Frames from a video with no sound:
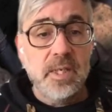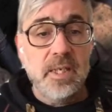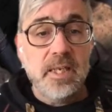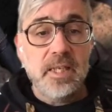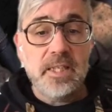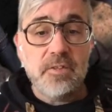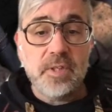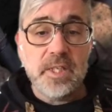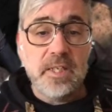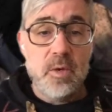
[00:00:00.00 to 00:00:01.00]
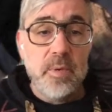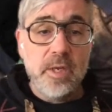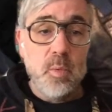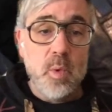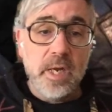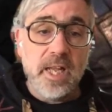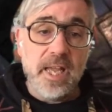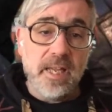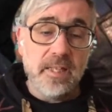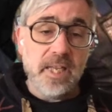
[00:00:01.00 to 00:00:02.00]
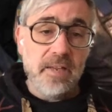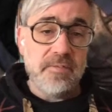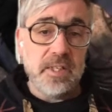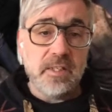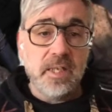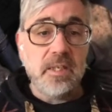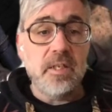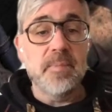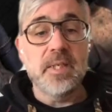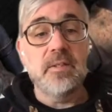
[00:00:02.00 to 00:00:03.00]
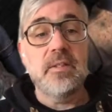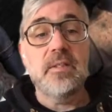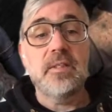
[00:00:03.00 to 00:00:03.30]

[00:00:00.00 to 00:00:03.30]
hand have this document that says, okay,